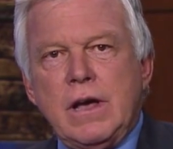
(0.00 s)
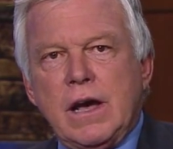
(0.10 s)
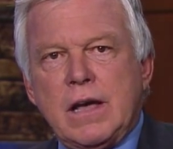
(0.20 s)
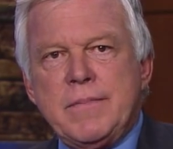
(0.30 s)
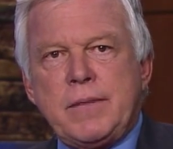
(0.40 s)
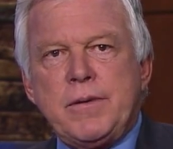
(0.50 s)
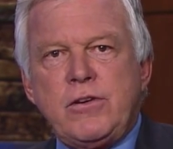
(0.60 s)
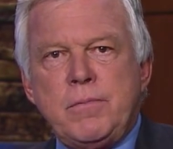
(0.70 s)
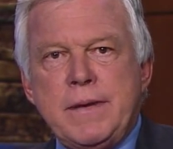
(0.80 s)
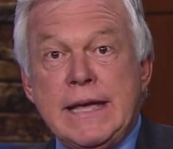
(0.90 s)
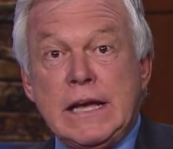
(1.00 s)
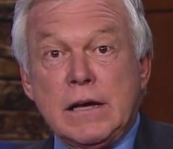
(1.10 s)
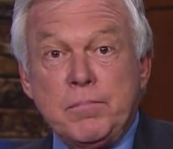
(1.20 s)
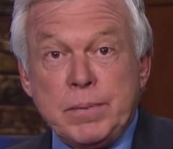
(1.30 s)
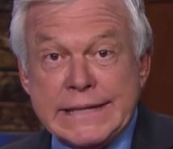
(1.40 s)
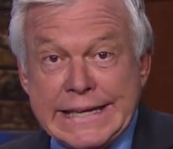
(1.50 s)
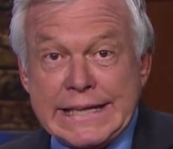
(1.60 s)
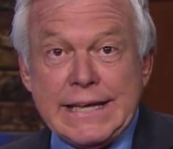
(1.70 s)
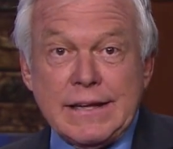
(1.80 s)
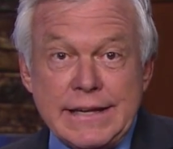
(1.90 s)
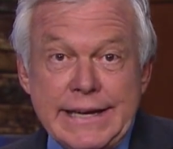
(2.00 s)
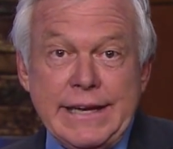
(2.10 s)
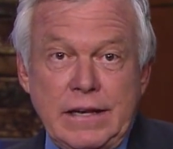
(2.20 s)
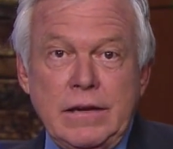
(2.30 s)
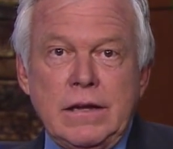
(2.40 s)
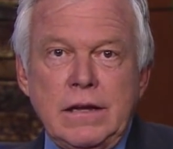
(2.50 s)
a commitment to being completely clean.